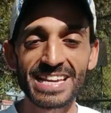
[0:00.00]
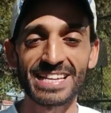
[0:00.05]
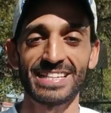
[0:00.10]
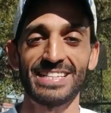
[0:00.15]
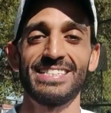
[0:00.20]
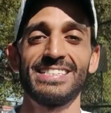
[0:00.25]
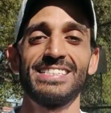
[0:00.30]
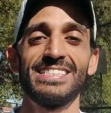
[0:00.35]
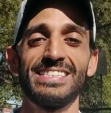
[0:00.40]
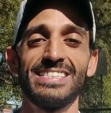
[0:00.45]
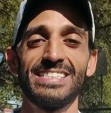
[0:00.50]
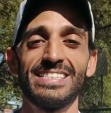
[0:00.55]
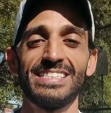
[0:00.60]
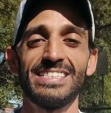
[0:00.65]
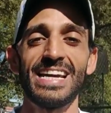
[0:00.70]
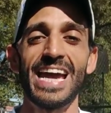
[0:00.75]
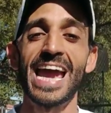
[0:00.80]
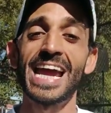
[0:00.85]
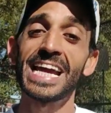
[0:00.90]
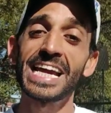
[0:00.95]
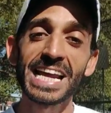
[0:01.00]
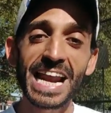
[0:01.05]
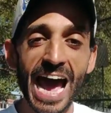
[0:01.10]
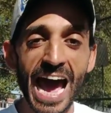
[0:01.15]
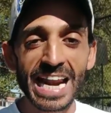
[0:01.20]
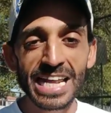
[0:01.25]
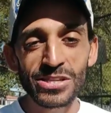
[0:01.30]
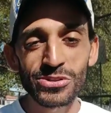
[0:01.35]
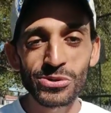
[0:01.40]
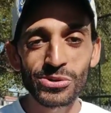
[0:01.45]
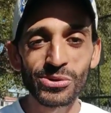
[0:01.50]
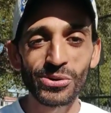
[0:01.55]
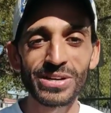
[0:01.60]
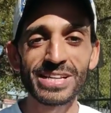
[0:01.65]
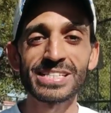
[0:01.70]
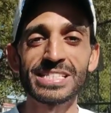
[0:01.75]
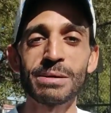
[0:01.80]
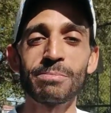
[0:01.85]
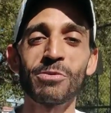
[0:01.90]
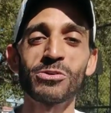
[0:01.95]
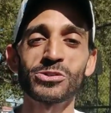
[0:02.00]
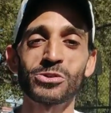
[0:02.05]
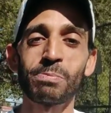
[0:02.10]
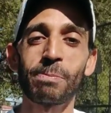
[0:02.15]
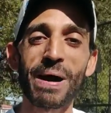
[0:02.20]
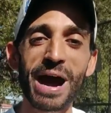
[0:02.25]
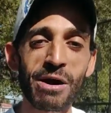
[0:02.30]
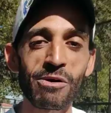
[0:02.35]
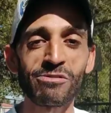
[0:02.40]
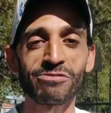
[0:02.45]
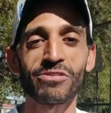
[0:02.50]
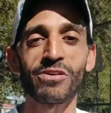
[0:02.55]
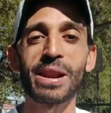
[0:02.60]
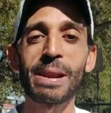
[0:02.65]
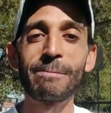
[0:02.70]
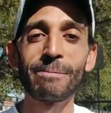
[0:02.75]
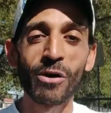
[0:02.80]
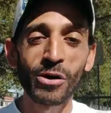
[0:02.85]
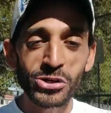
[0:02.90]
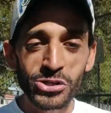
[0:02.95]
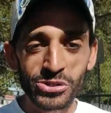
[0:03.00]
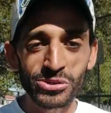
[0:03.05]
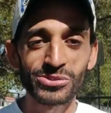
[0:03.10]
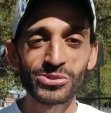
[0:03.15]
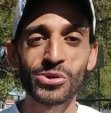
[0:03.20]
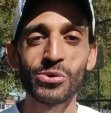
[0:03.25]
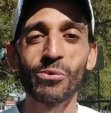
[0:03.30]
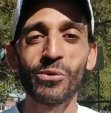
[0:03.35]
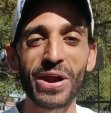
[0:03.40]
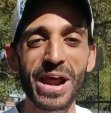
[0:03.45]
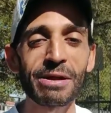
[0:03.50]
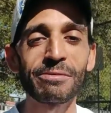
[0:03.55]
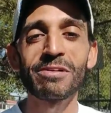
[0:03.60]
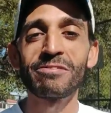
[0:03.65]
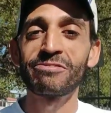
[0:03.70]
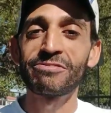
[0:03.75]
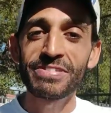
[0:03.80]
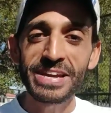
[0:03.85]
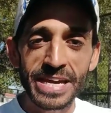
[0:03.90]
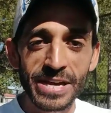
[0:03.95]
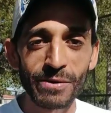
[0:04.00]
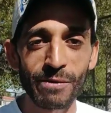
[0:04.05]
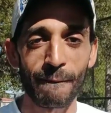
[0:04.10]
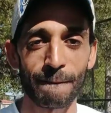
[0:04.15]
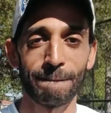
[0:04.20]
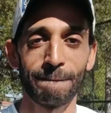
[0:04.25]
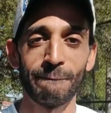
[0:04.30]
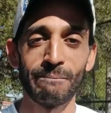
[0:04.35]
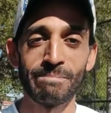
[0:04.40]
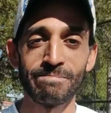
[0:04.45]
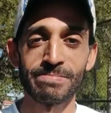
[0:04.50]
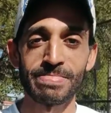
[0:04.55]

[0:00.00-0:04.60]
And gratitude is the most powerful emotion you will ever feel.